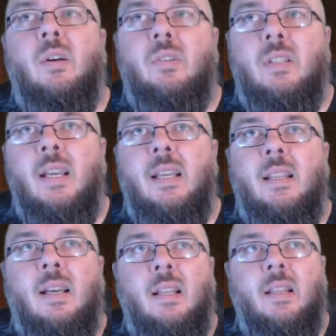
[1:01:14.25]
say
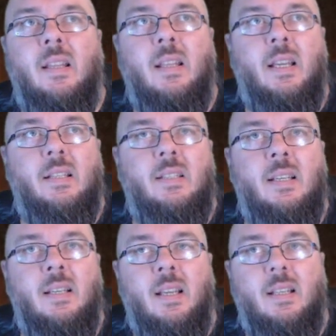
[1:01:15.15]
that it's
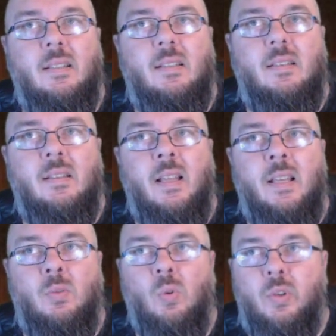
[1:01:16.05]
it's
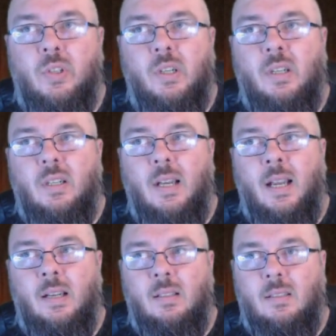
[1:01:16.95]
there's order
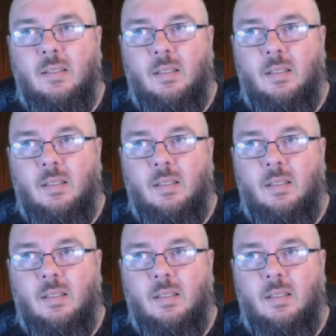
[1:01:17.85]
and